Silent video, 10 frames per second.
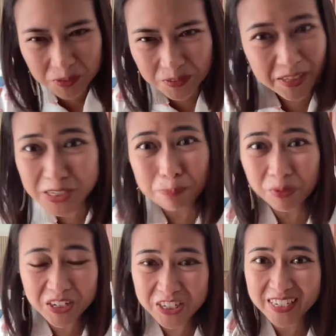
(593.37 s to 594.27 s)
do? They
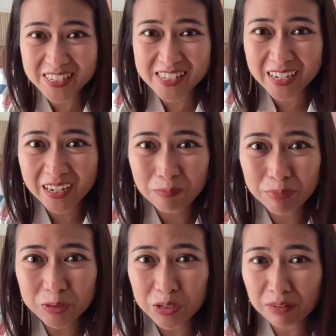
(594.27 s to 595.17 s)
just purchase.
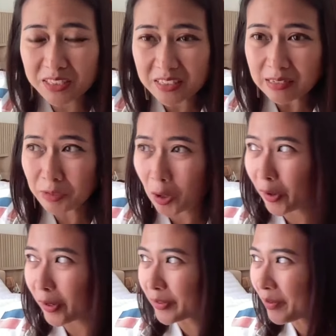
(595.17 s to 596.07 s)
But do you have a team
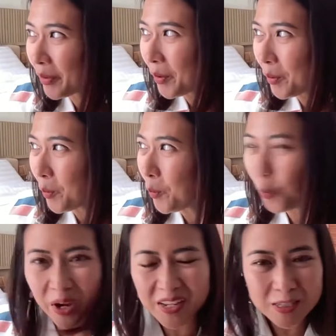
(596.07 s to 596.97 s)
called
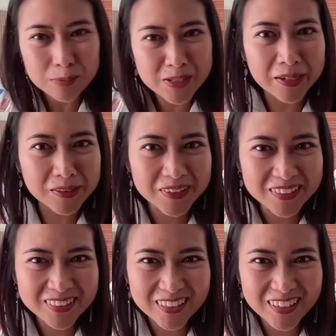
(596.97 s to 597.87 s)
waste
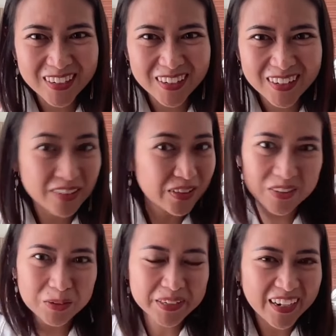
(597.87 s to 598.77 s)
upcyclers?
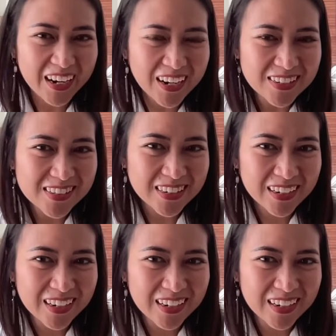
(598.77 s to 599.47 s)
Nobody has.